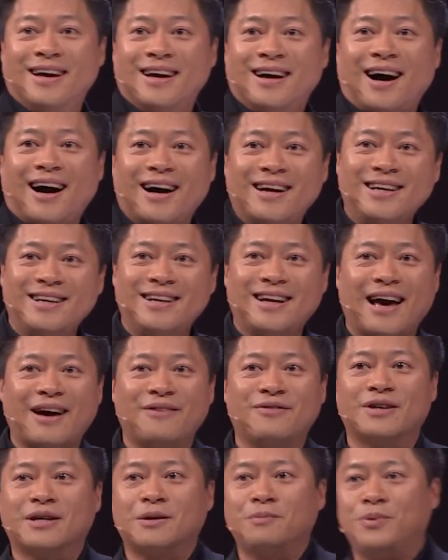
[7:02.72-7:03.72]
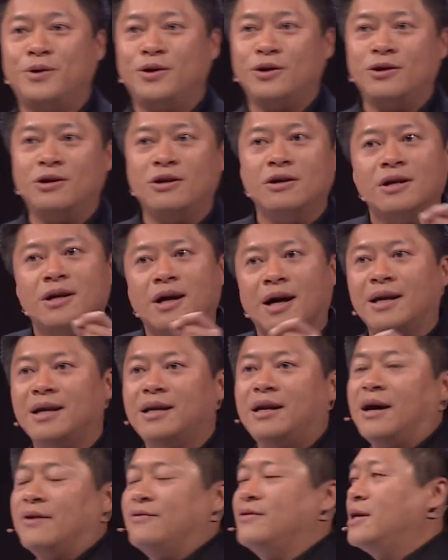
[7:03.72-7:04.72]
I didn't have a computer and I
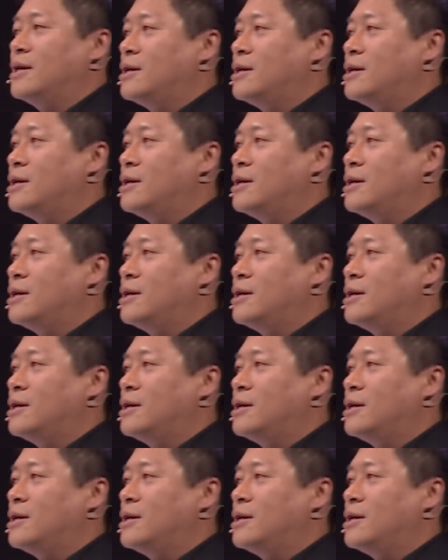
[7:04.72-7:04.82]
didn't have the